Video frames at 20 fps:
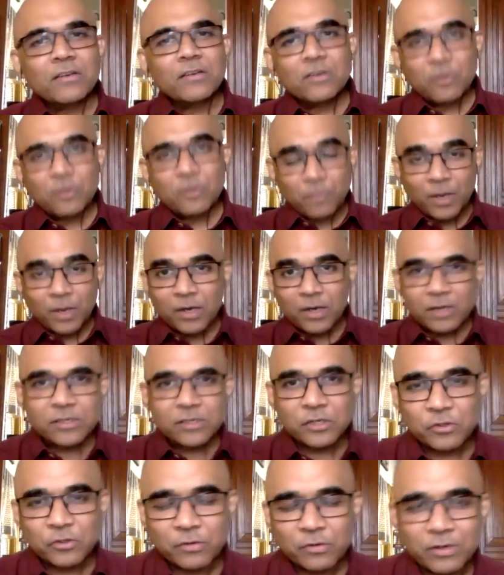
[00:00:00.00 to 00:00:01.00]
Kumar
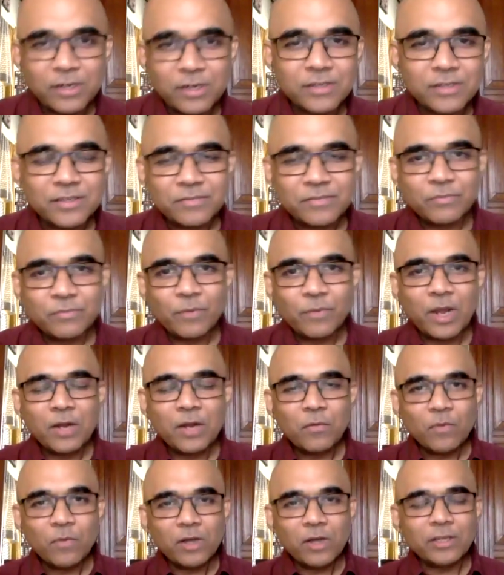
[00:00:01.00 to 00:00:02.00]
Raja told us
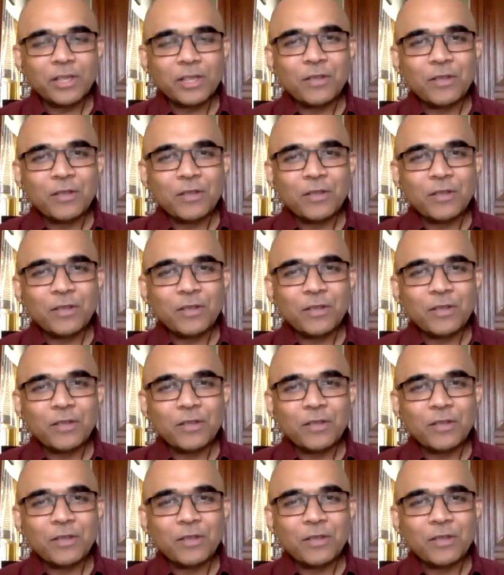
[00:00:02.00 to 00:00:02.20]
while working